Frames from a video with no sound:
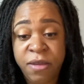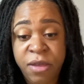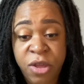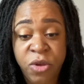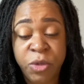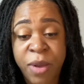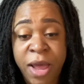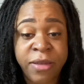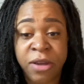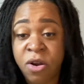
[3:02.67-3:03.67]
huge
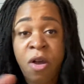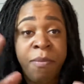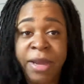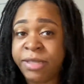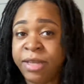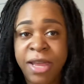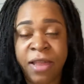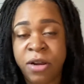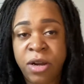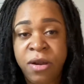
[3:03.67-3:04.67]
piles that are all mixed
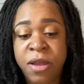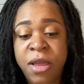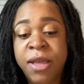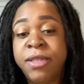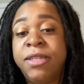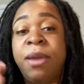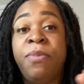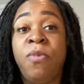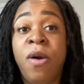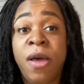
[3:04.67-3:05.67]
together,
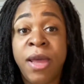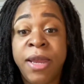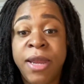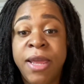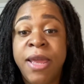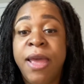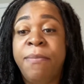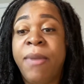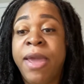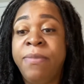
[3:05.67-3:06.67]
step 1
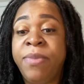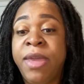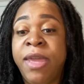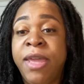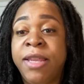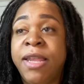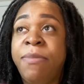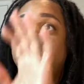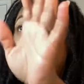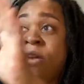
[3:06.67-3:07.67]
might be,
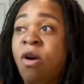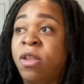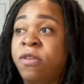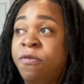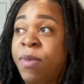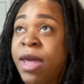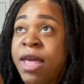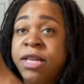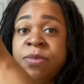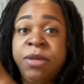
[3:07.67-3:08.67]
let me get all of my
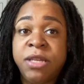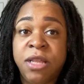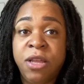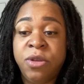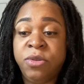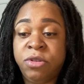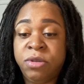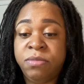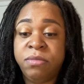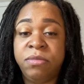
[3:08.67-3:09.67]
husband's
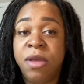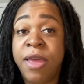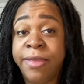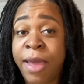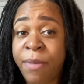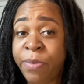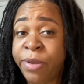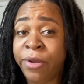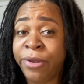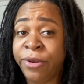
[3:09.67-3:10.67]
clothes. And that might
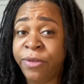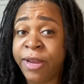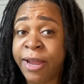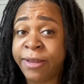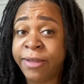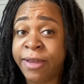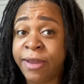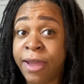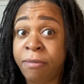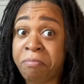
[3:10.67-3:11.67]
be all you do that day.